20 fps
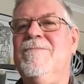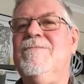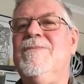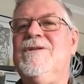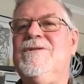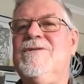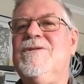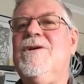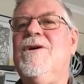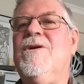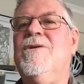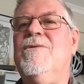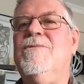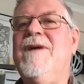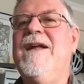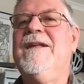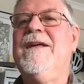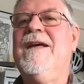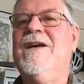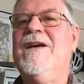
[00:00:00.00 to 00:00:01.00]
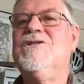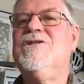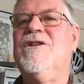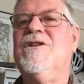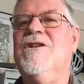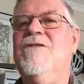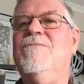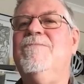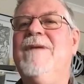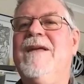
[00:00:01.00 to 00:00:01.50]
but solar radiation
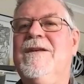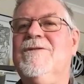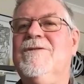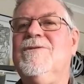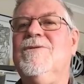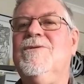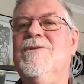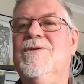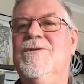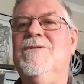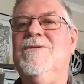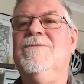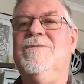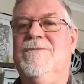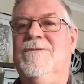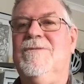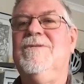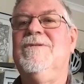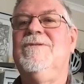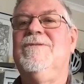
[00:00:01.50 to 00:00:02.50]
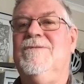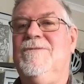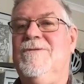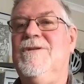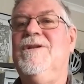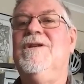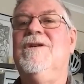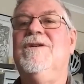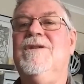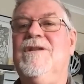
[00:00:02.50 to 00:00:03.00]
off bare soil,
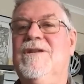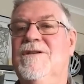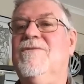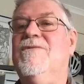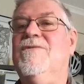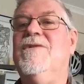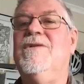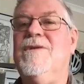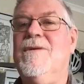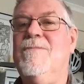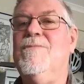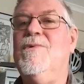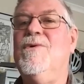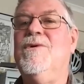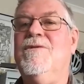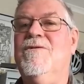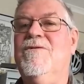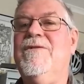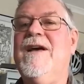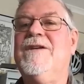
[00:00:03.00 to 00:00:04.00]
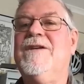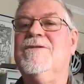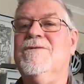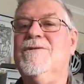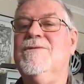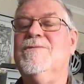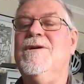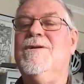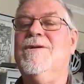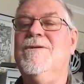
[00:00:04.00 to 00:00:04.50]
is a very important factor
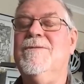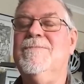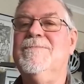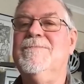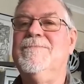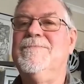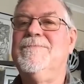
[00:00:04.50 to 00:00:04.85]
as well.